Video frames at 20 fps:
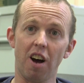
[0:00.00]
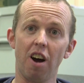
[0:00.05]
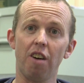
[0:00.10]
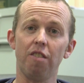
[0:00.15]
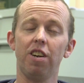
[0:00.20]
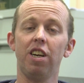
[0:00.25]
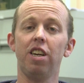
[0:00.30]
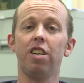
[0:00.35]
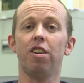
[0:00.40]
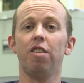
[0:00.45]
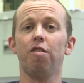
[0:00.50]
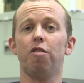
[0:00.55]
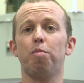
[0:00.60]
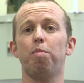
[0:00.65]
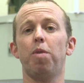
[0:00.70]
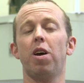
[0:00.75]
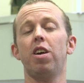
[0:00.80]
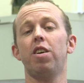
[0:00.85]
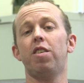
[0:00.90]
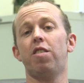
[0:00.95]
our region of
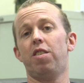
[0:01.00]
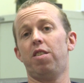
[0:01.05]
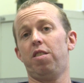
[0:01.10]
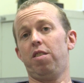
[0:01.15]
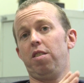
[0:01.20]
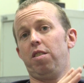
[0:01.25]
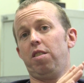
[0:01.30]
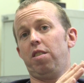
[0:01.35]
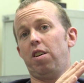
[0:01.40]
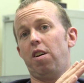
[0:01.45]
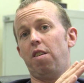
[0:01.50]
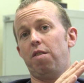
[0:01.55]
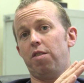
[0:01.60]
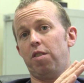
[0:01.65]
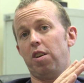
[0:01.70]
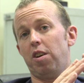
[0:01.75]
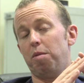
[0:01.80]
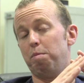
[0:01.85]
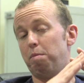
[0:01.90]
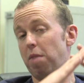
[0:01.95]
space
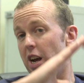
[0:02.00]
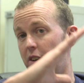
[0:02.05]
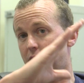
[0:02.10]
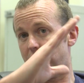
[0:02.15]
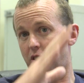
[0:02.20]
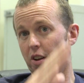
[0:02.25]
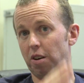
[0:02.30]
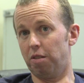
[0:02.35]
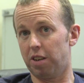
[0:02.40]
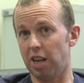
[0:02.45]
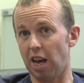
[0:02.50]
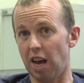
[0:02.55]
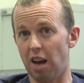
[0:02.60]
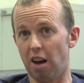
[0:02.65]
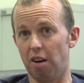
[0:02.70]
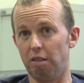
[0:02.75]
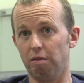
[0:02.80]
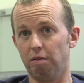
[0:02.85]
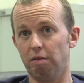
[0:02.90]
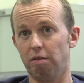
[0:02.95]
might have slowed
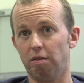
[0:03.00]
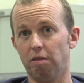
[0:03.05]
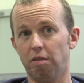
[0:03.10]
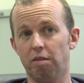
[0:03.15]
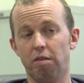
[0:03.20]
down,